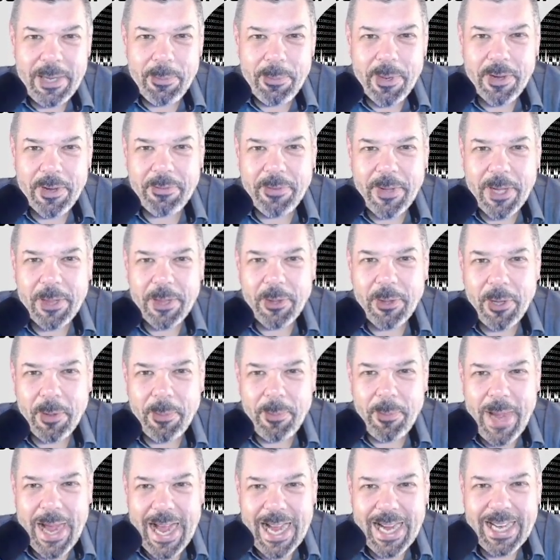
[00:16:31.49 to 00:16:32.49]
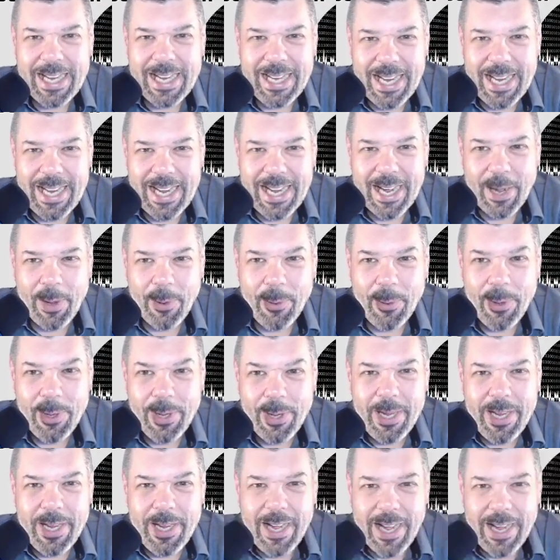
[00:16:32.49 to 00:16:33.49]
But if I look back now,
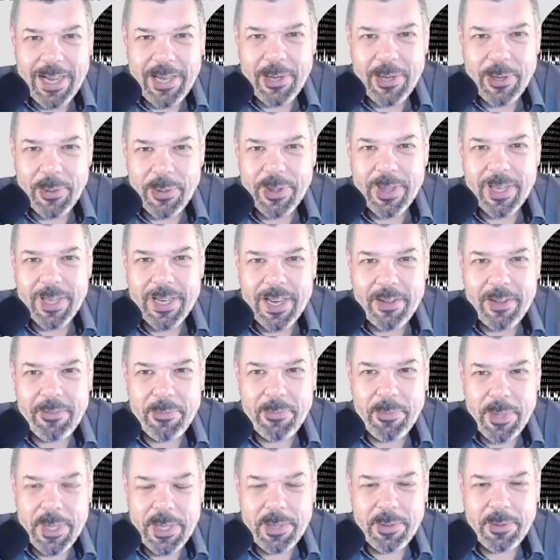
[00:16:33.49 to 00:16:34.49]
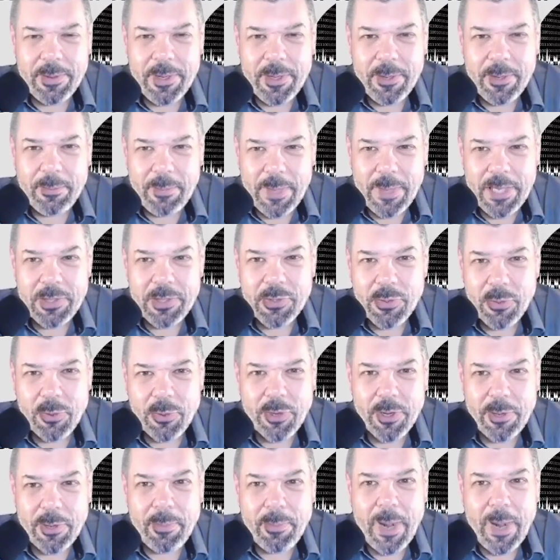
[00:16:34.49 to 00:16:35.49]
I know that I've been
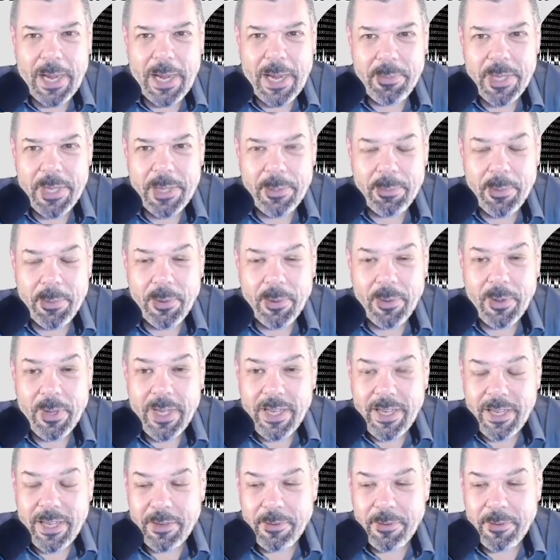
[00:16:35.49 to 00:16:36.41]
mentored by people.